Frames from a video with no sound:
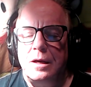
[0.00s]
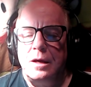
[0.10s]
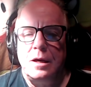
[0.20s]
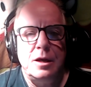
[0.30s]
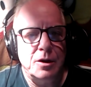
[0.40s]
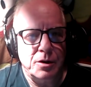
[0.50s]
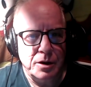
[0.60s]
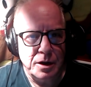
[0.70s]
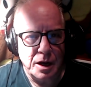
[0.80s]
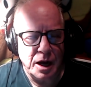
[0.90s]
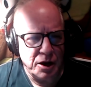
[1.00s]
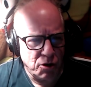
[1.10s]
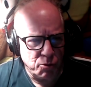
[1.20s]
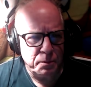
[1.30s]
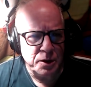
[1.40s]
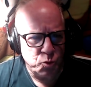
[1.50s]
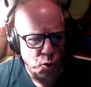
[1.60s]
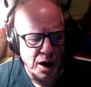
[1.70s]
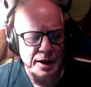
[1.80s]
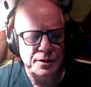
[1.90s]
Here I opened
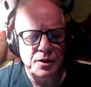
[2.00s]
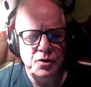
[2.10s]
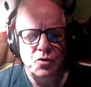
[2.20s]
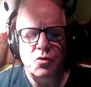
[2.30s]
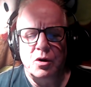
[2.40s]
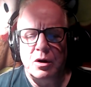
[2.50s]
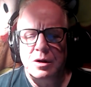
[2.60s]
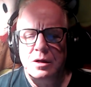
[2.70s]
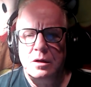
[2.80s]
wide the door.